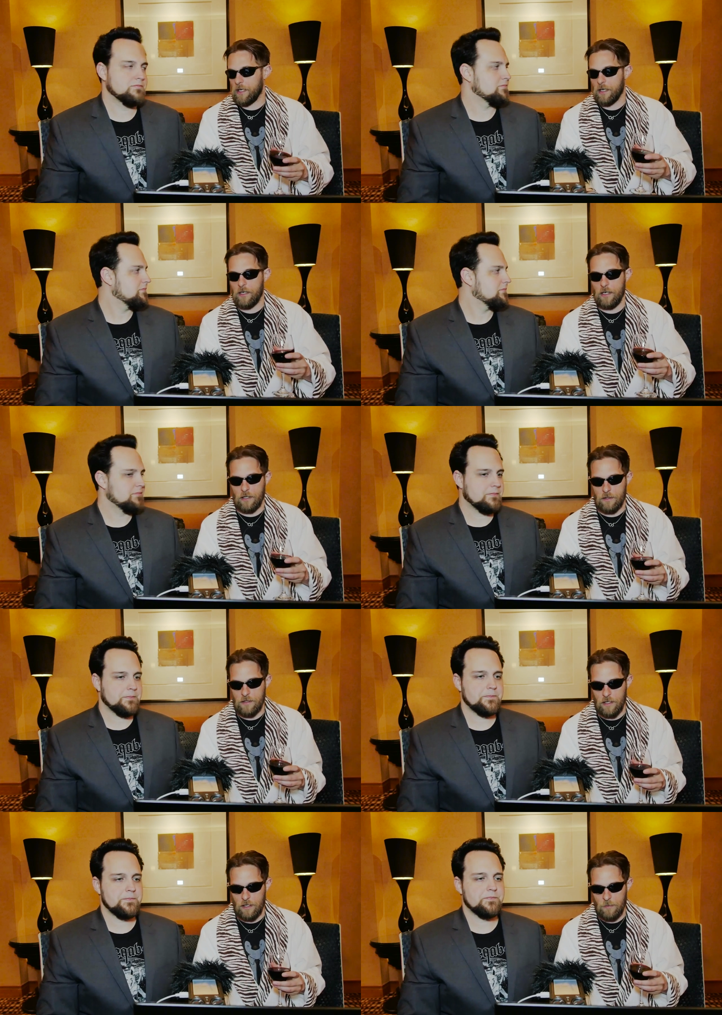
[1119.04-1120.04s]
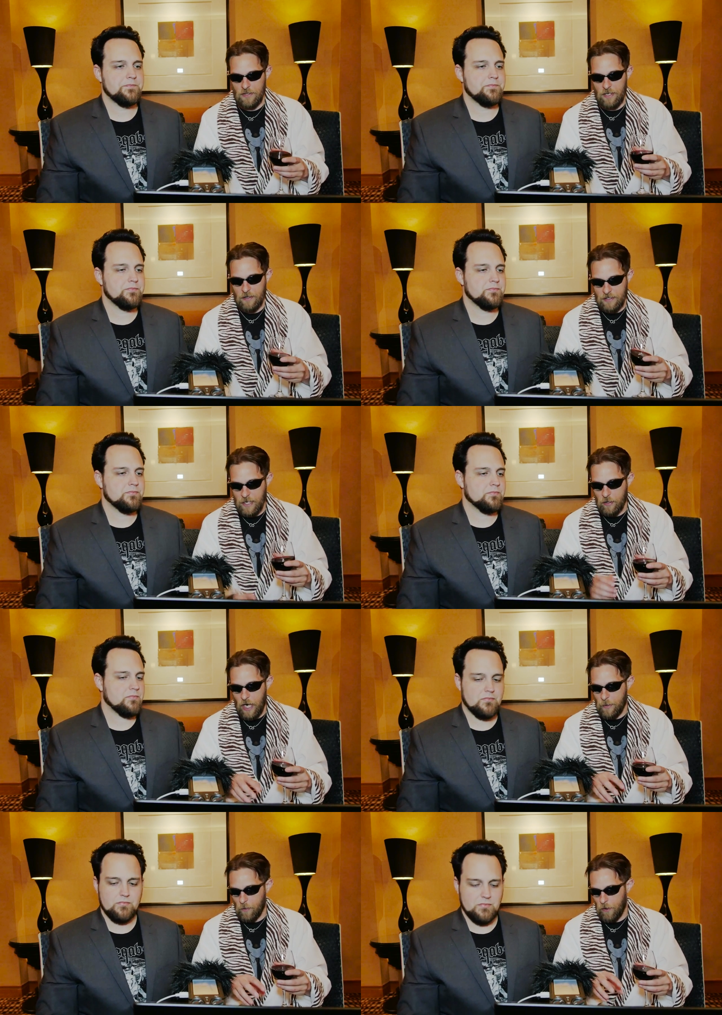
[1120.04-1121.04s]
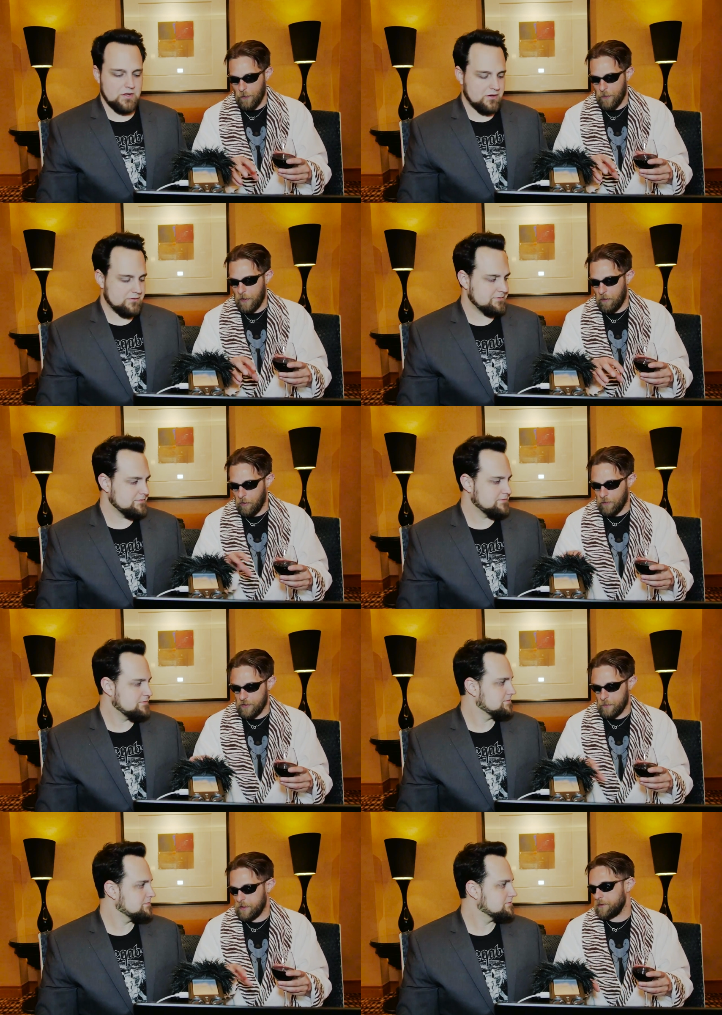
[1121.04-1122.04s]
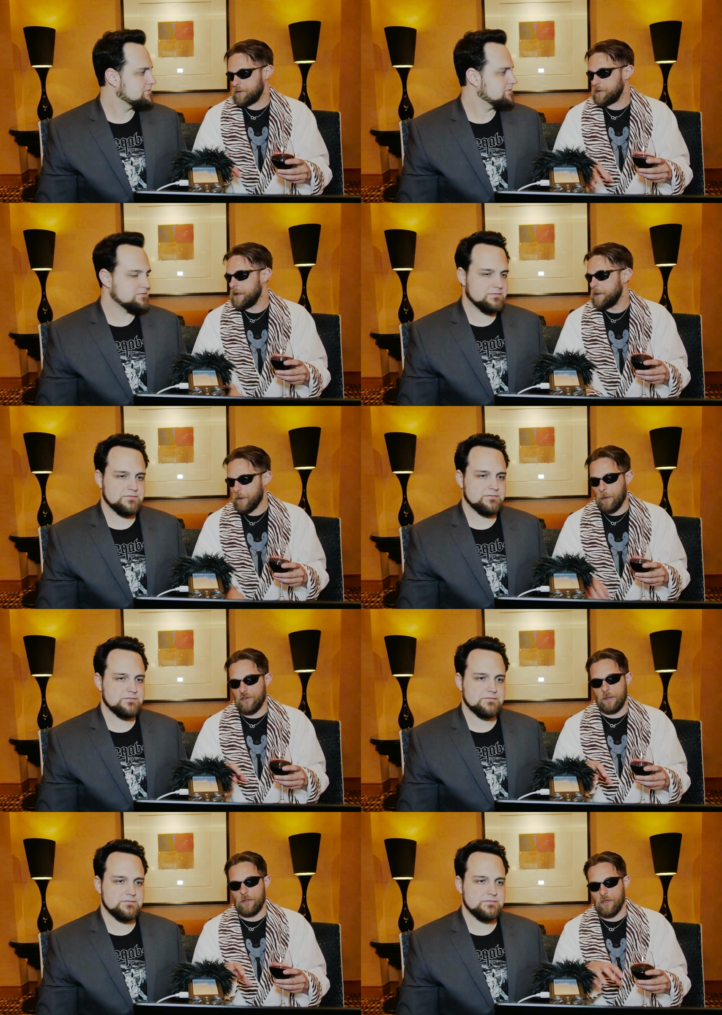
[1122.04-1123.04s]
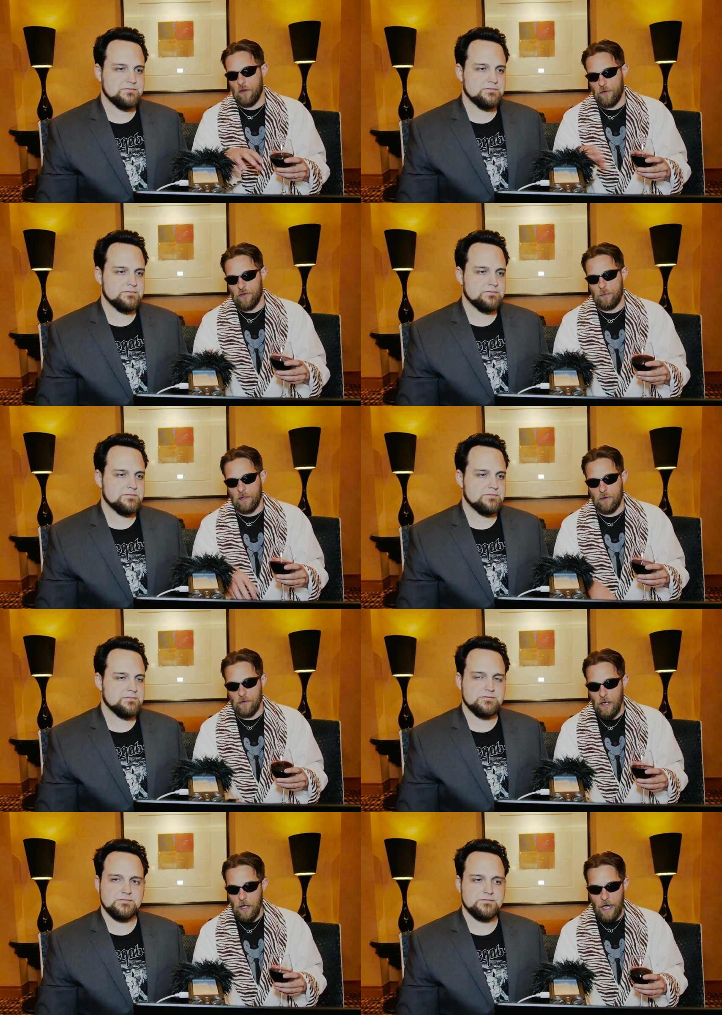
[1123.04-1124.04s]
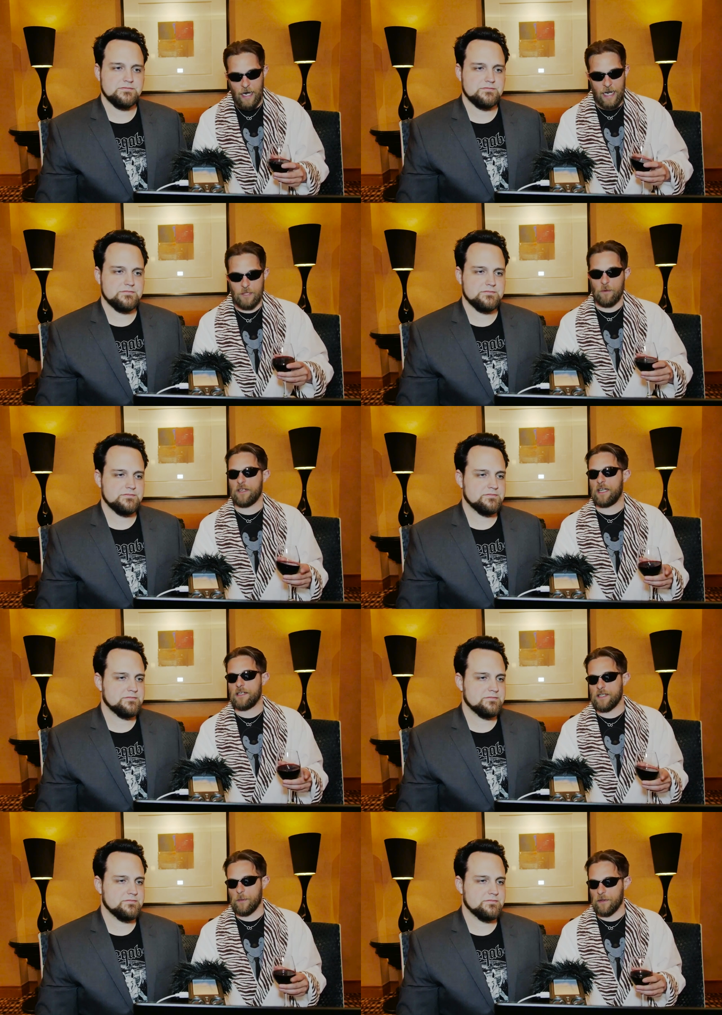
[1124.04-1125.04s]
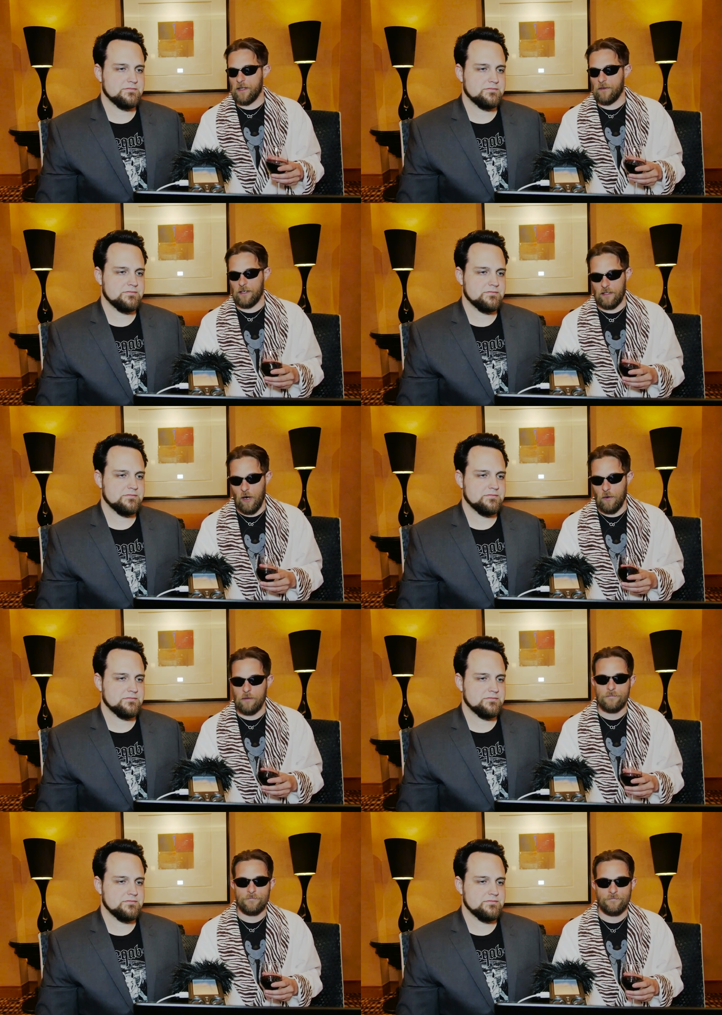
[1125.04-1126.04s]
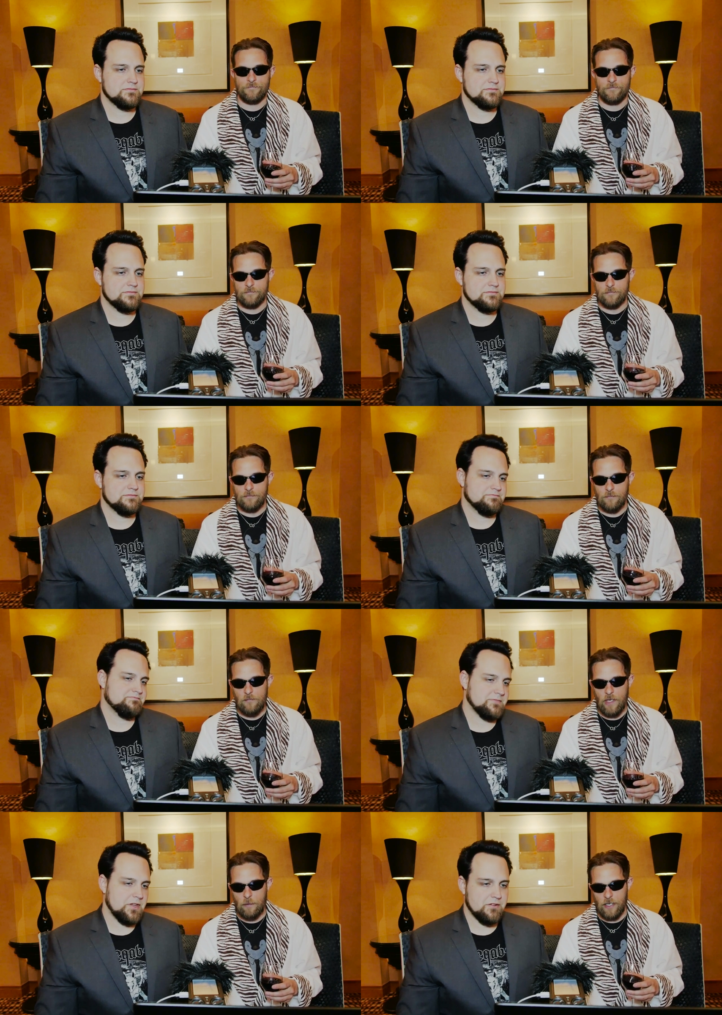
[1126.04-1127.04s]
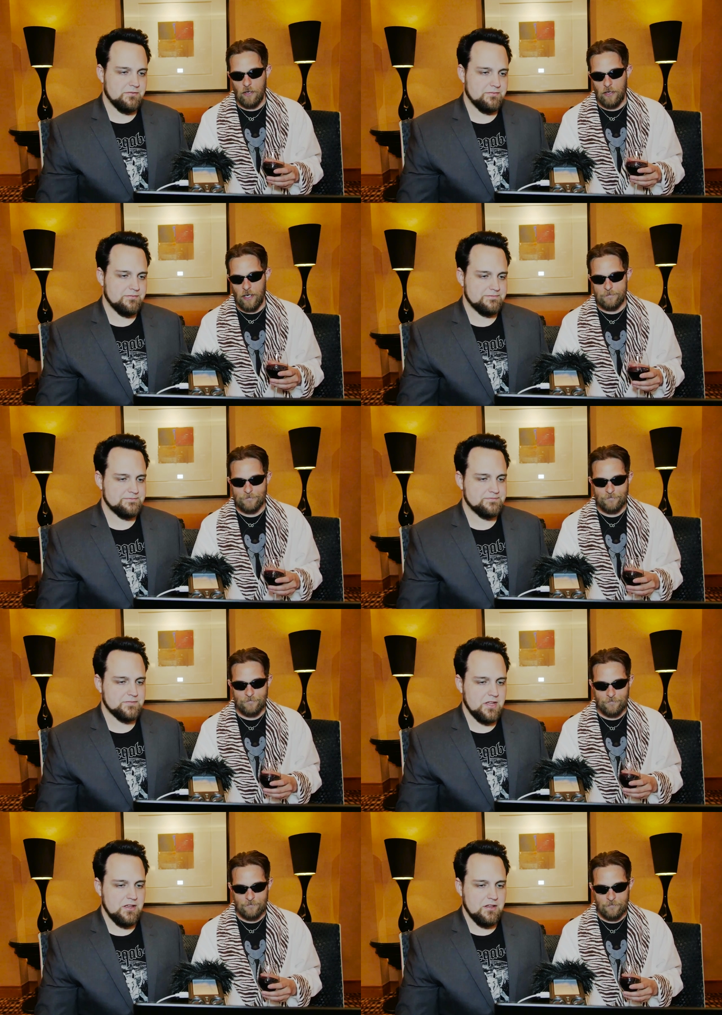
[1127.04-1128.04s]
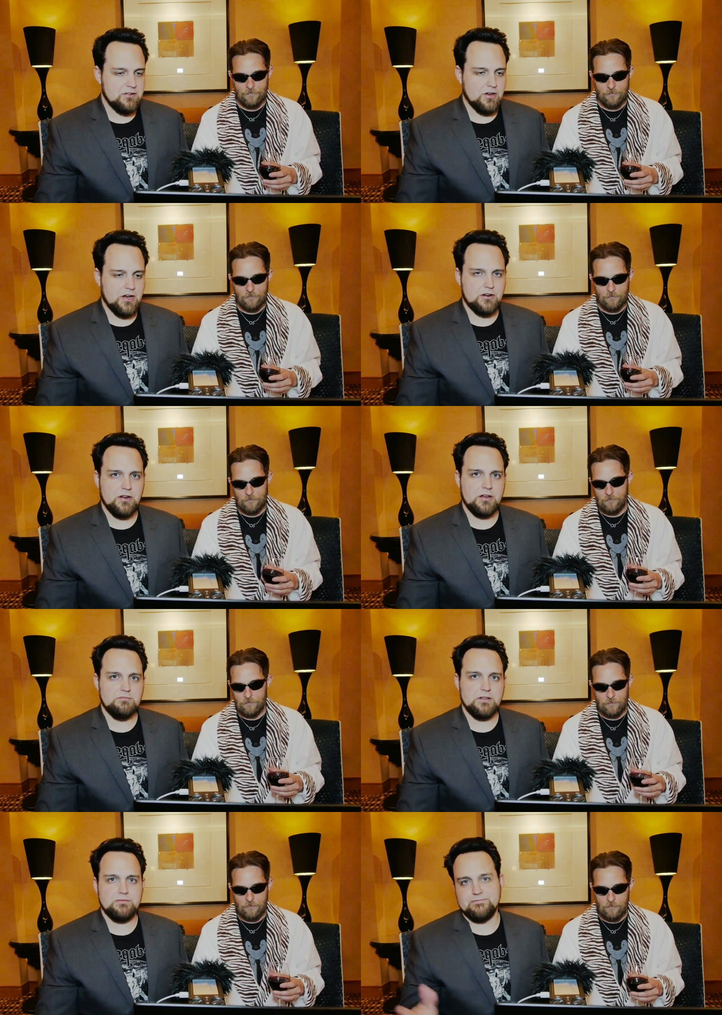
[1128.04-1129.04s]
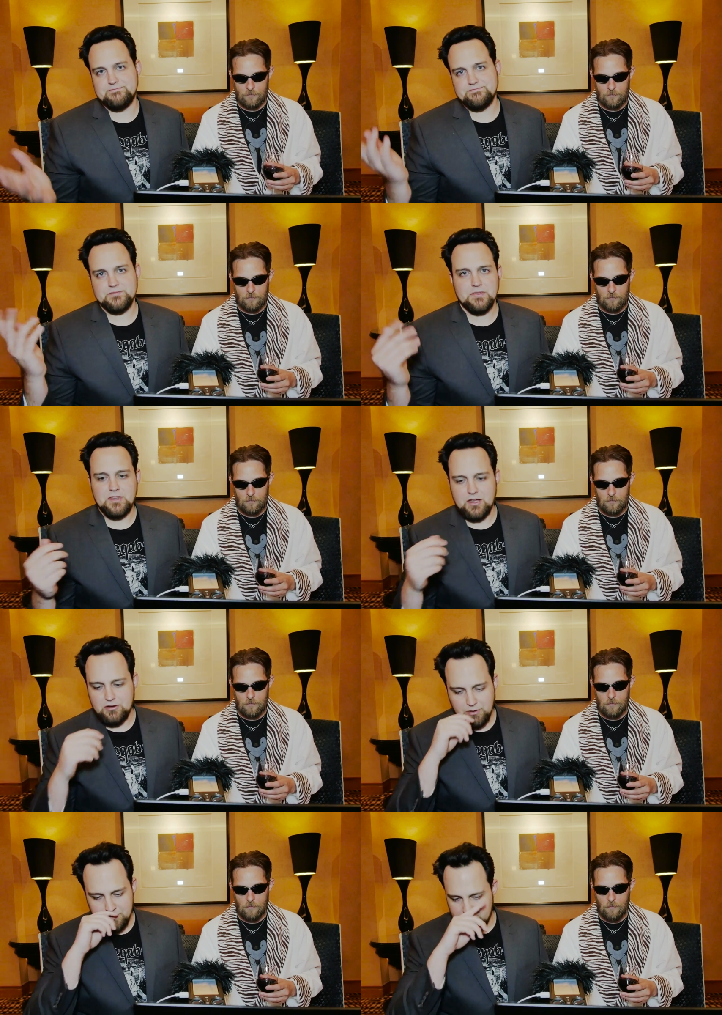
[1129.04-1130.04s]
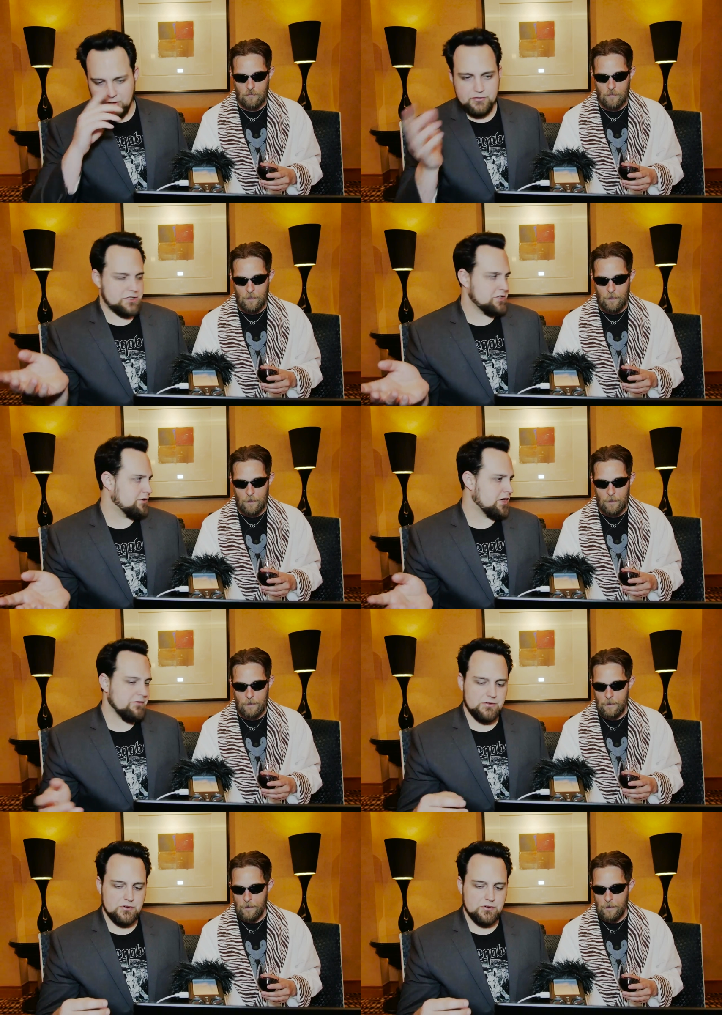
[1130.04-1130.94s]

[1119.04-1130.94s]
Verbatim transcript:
Speaker 1: the uh, in the stock. But they it's now coming with uh, all the GPUs, not the GPUs, all the CPUs. And I asked them if you can get it
Speaker 2: separately. They're like, no. Yeah. Like, okay. So I don't know. I, I, they, I mean, they're obviously showing